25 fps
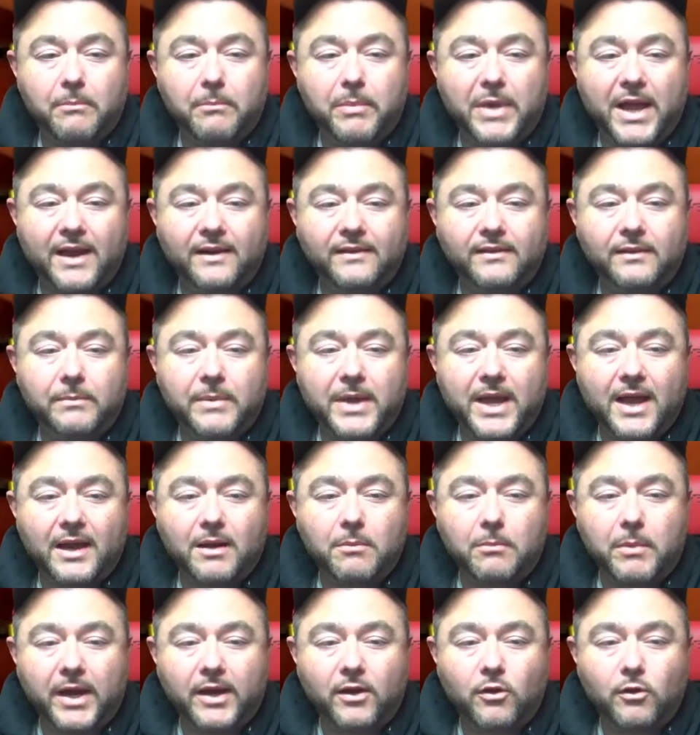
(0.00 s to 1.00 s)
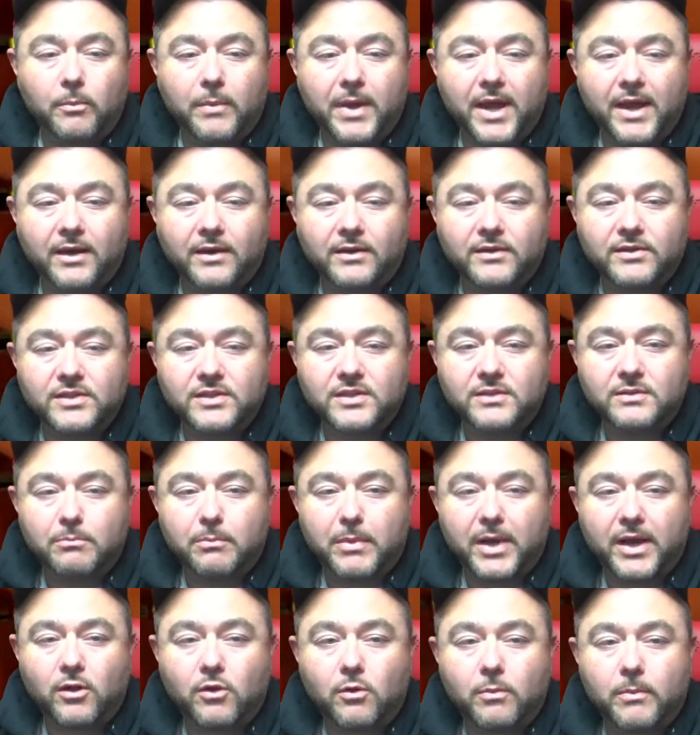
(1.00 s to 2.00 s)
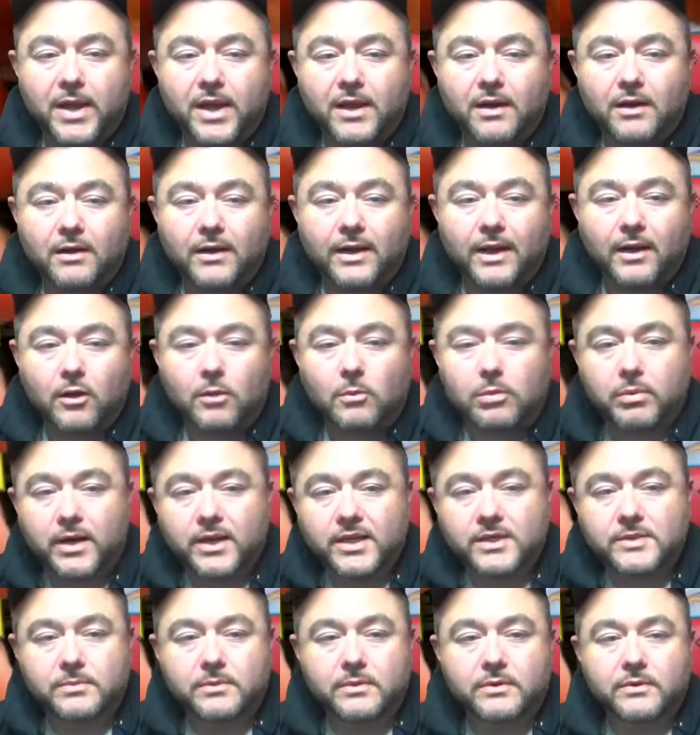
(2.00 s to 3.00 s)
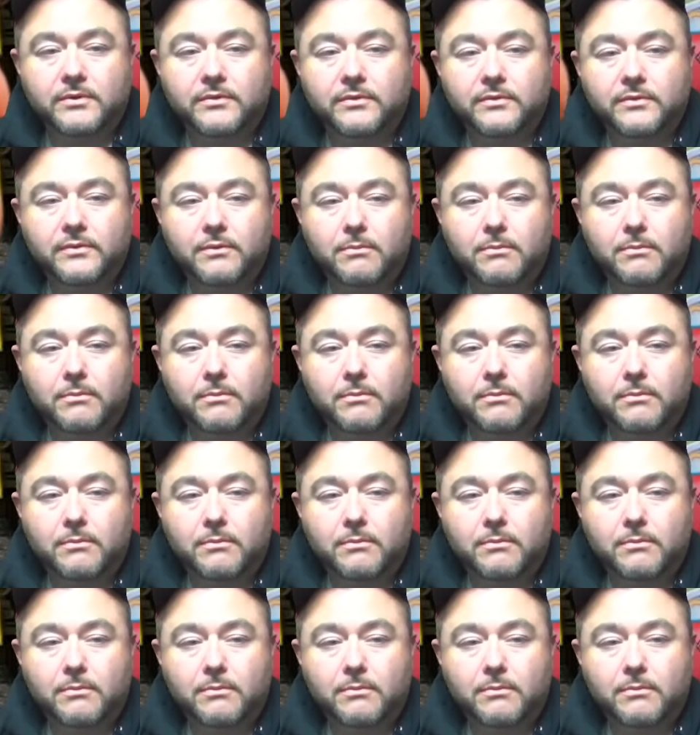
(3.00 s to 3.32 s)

back-to-back Michael Mayers. Michael Mayer, yellow press proof.